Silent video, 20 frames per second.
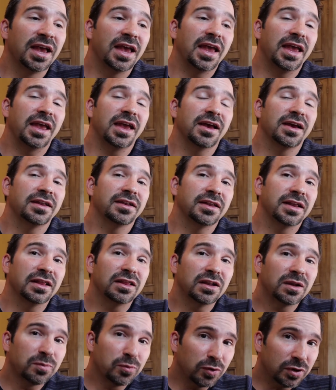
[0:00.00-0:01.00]
and a
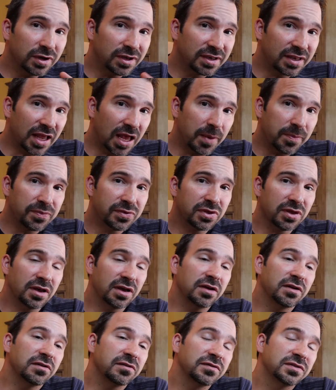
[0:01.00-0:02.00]
little more depth
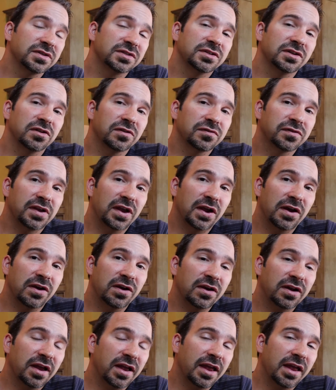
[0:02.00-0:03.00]
of self
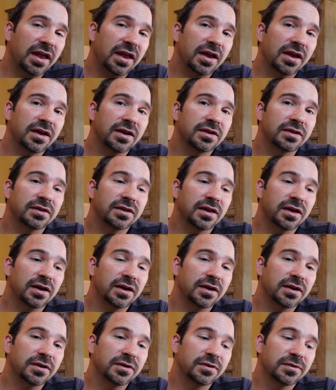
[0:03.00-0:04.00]
care. And
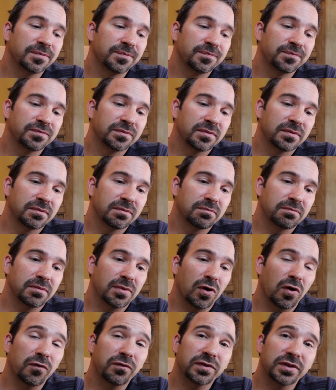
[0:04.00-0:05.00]
uh,
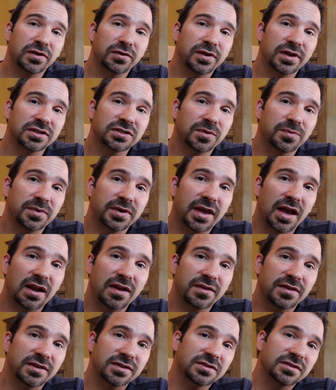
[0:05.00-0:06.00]
hopefully, you get something out
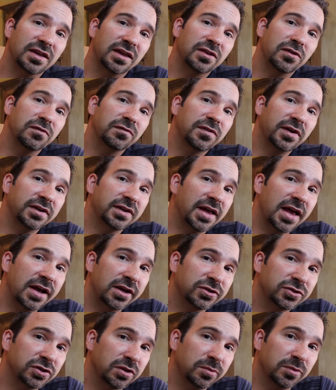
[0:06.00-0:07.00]
of this that you find
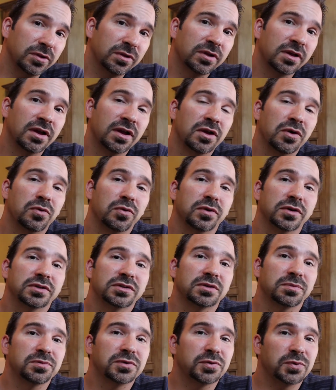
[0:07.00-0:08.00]
actionable or
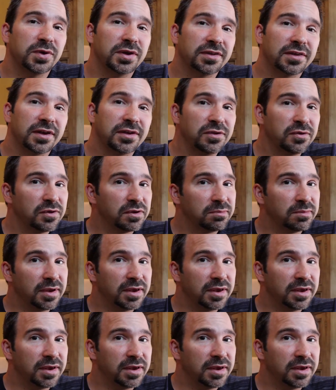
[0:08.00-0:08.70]
some tweak that you can